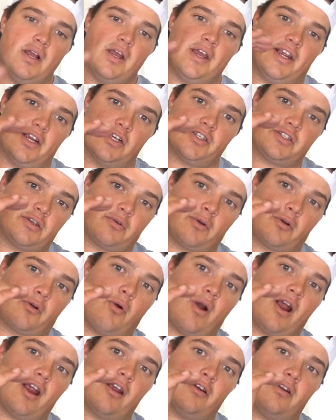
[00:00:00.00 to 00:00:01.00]
Here's the
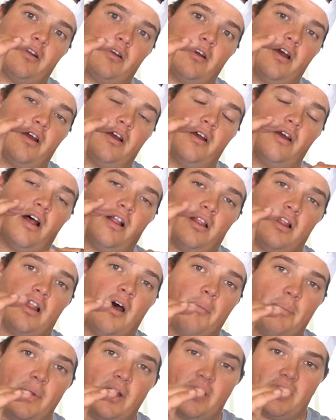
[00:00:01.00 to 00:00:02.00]
required
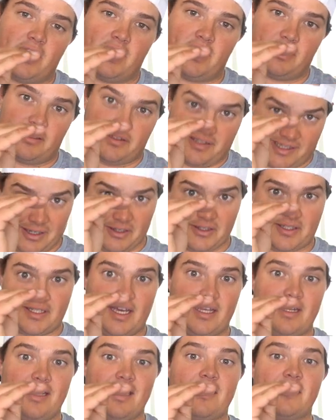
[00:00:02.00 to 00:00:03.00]
ability, skill
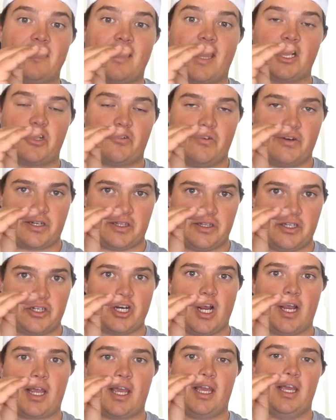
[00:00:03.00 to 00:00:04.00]
set needed to catch fish on the
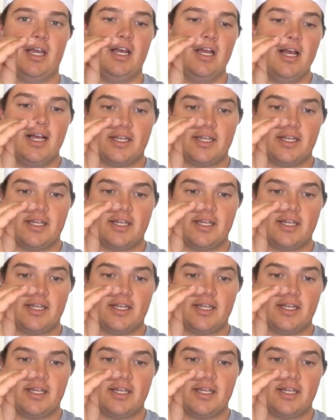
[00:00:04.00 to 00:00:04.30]
truckee.